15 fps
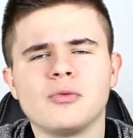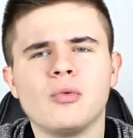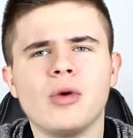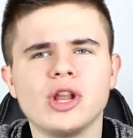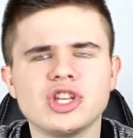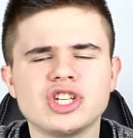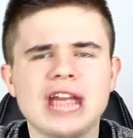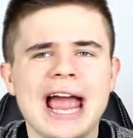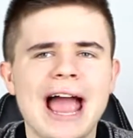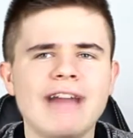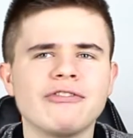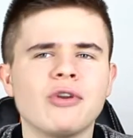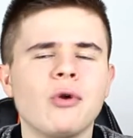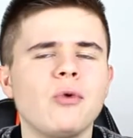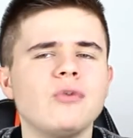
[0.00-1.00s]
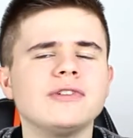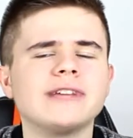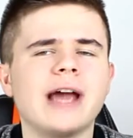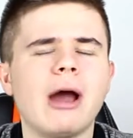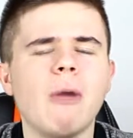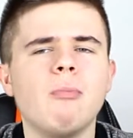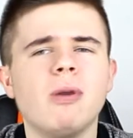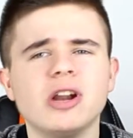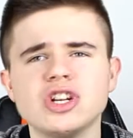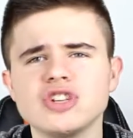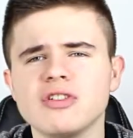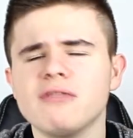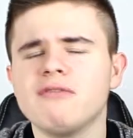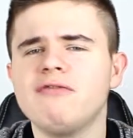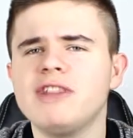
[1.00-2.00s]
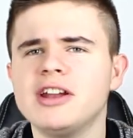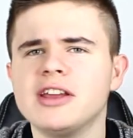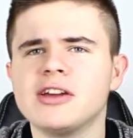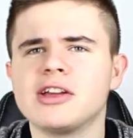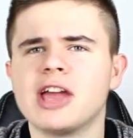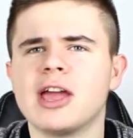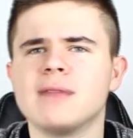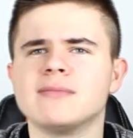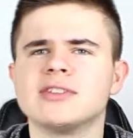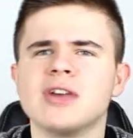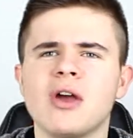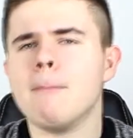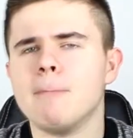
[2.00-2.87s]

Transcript: which have called out a bunch of video games,